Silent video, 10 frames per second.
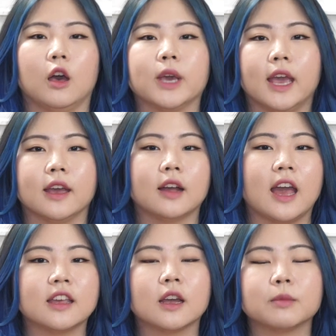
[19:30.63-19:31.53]
Okay,
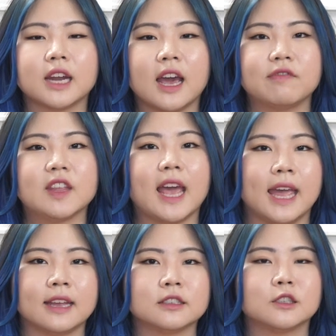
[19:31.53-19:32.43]
I think I'm gonna have to
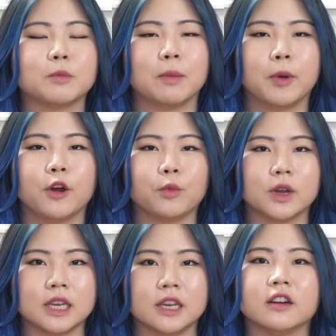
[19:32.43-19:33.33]
end my part
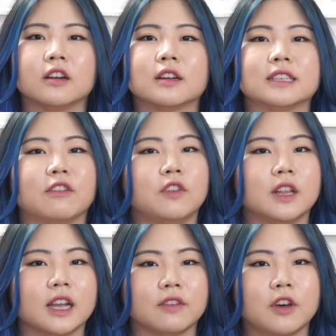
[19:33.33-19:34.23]
1 here because I feel
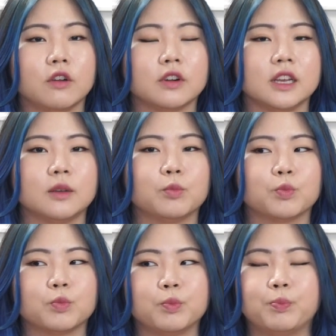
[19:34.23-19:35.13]
like I've already
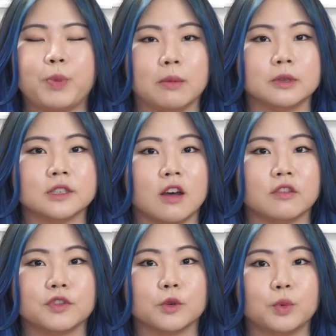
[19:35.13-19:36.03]
babbled
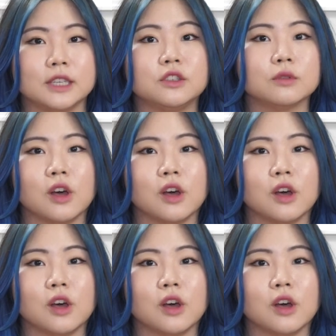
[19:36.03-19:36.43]
on for way too